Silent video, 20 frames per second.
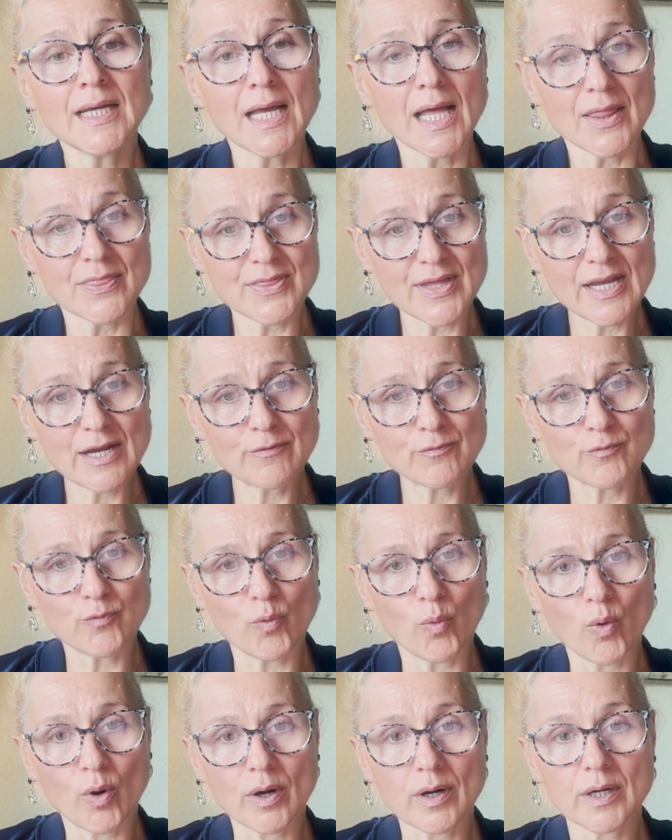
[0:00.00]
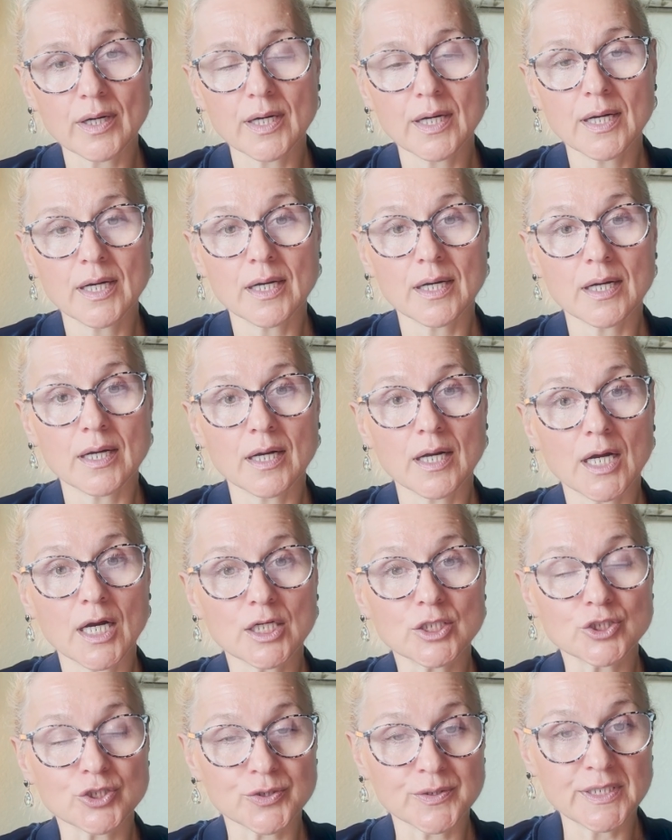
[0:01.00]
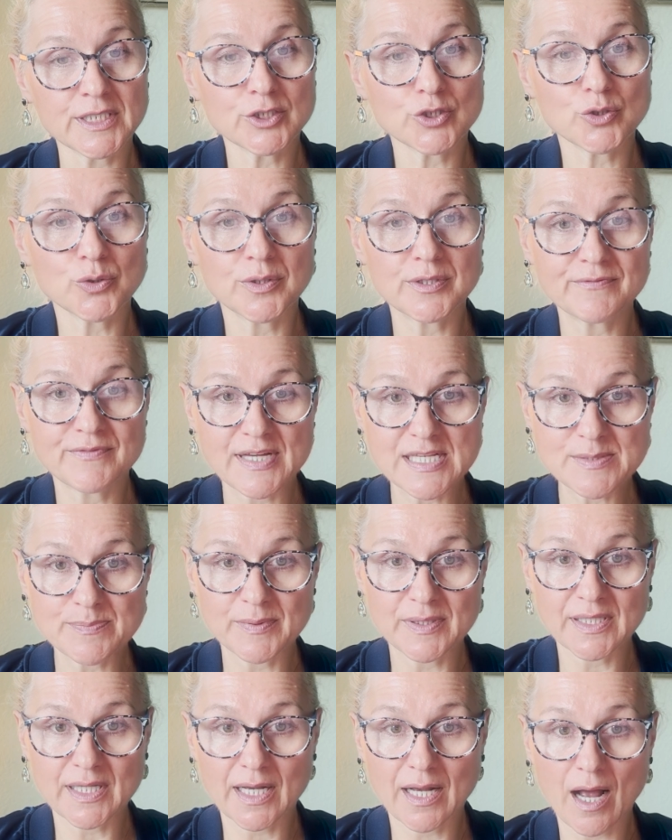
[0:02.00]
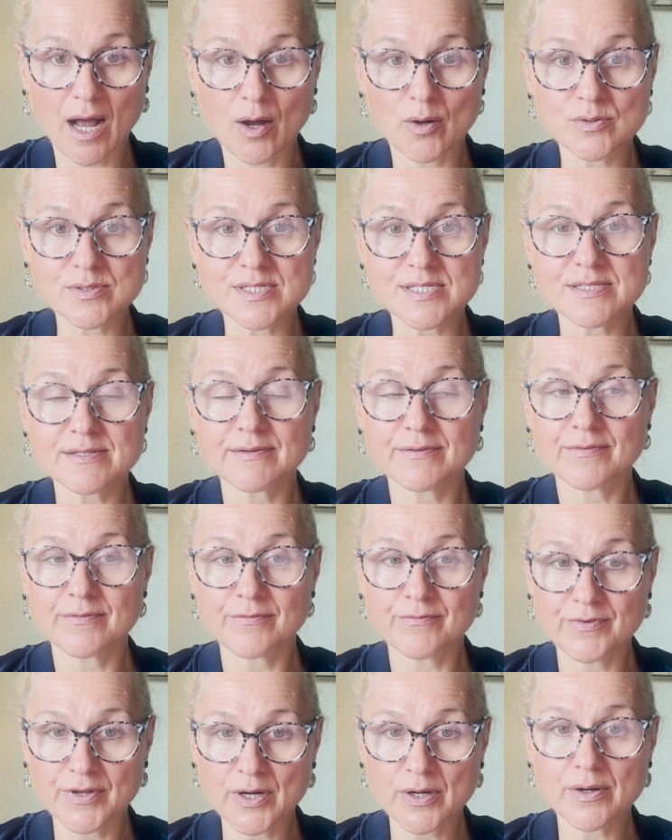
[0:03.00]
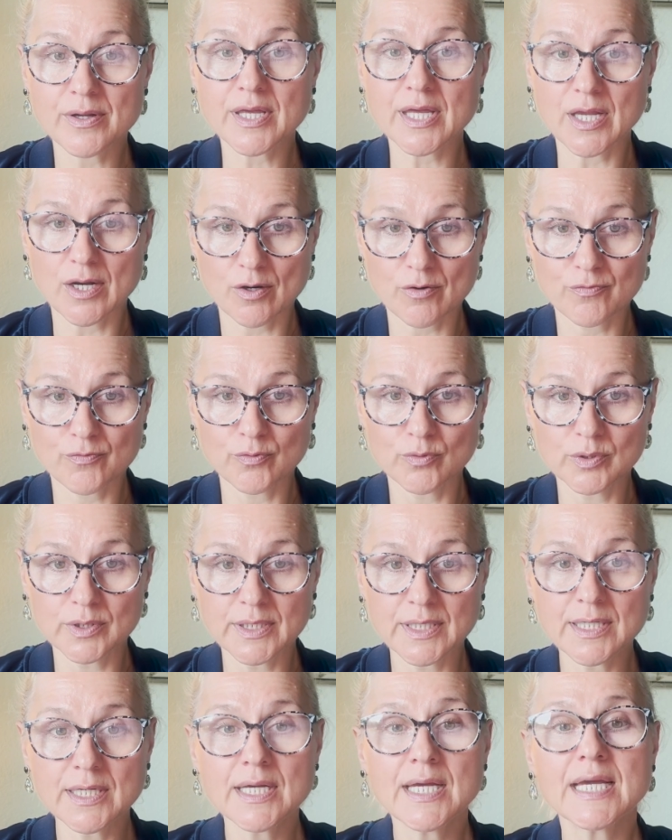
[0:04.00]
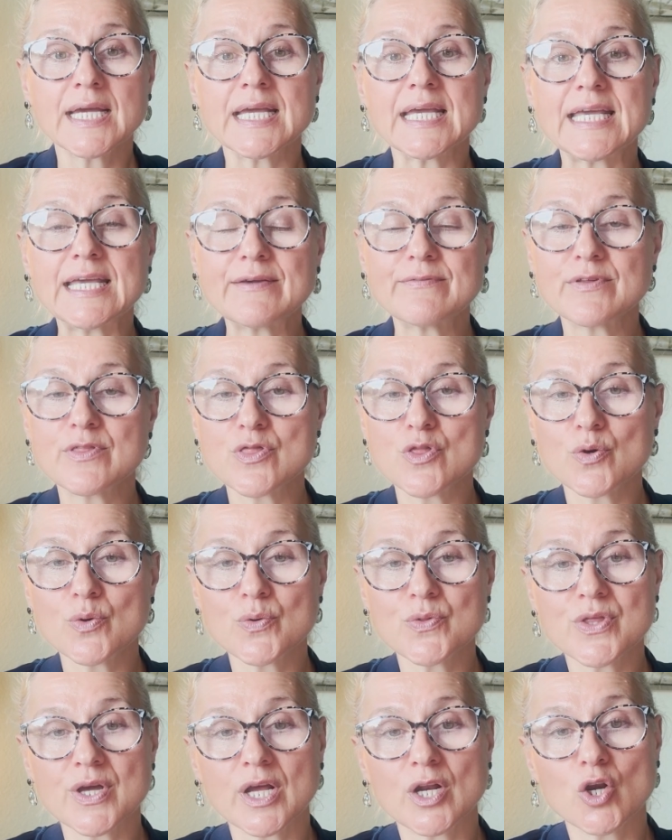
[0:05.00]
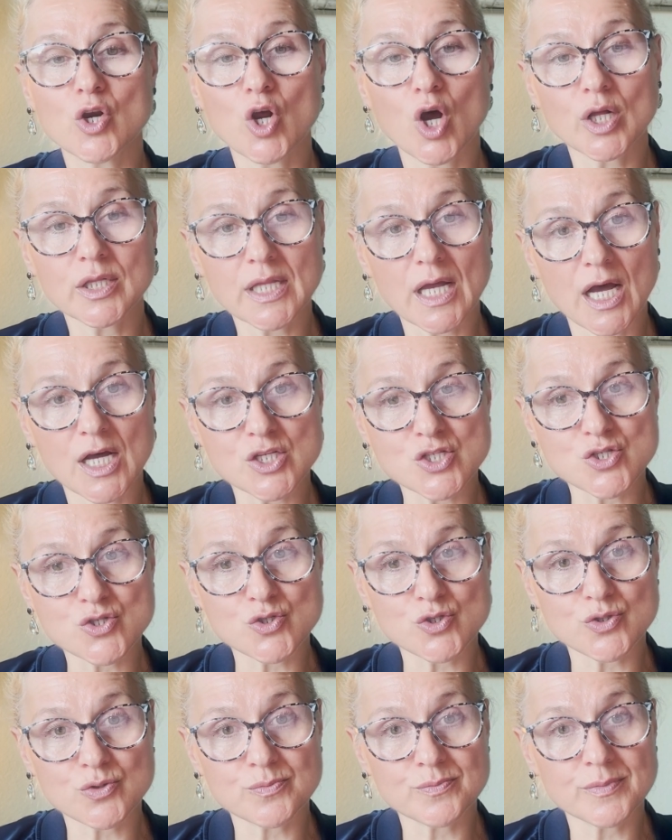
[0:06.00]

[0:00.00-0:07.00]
Therefore, treat your investment accounts very carefully, even though they're not as